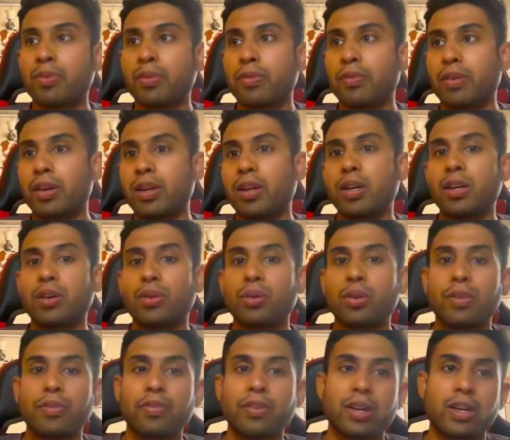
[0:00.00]
we are
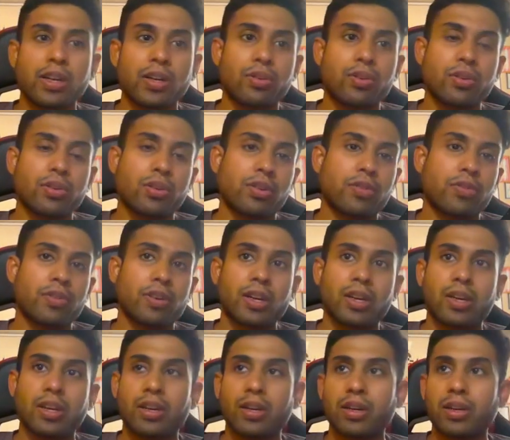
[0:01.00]
underqualified,
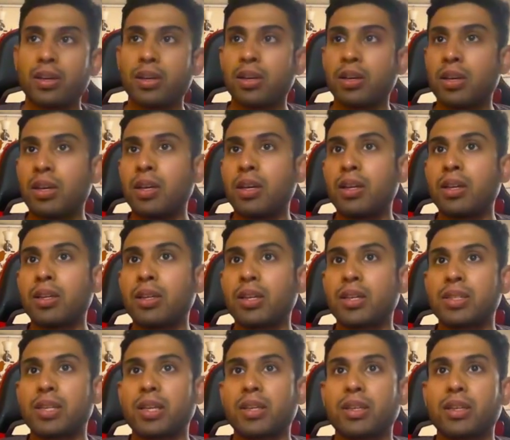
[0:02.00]
overqualified and things
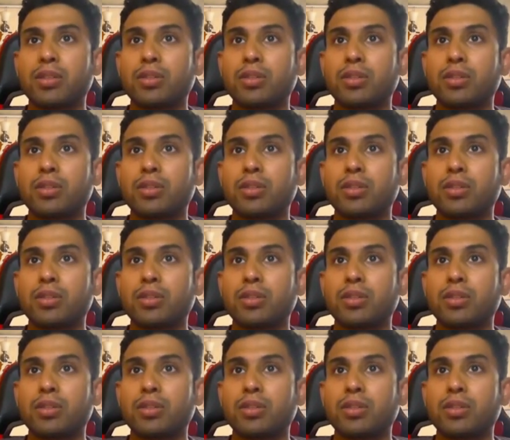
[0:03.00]
like that.